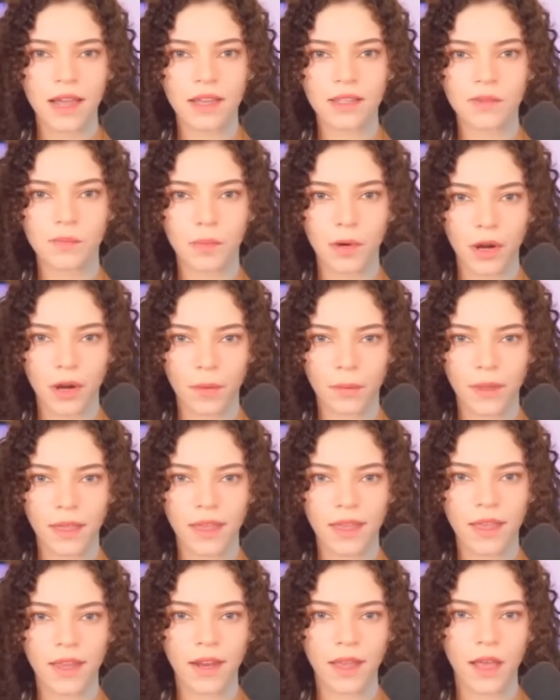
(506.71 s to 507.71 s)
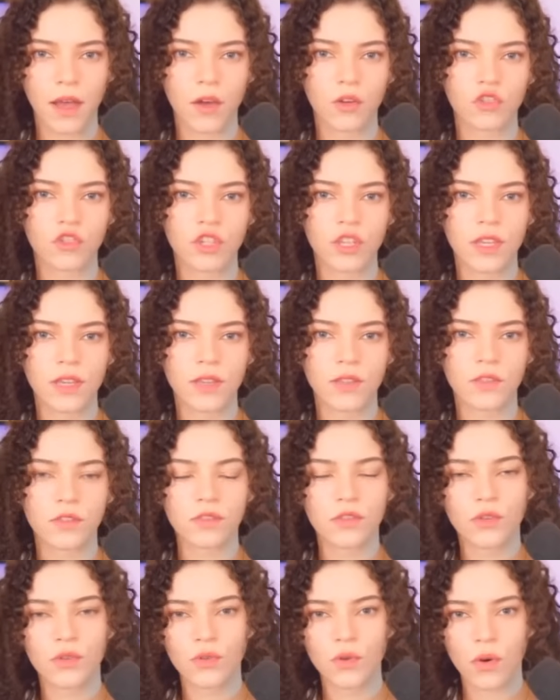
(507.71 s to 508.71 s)
as Barbie and how she is
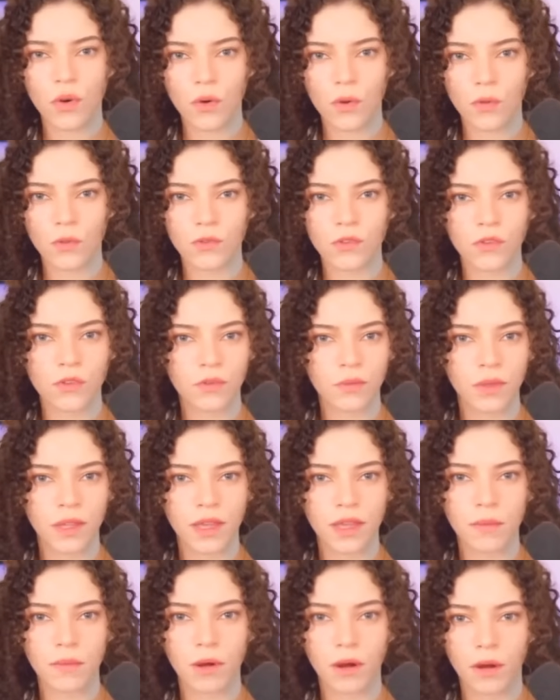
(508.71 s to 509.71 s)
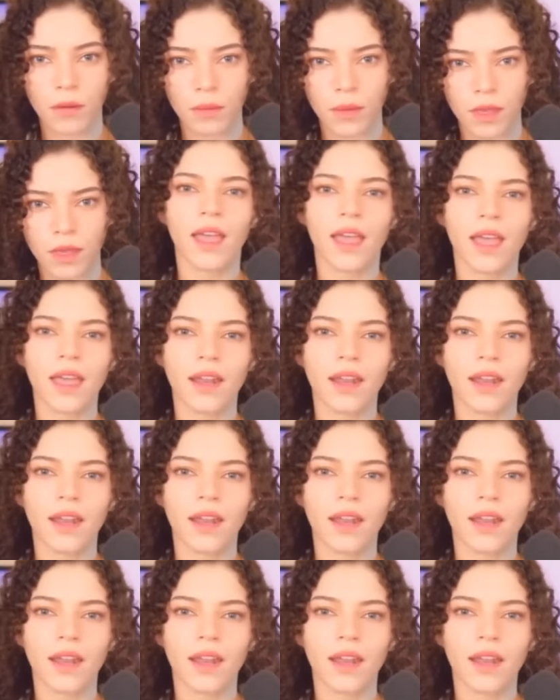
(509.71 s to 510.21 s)
too old to play Barbie,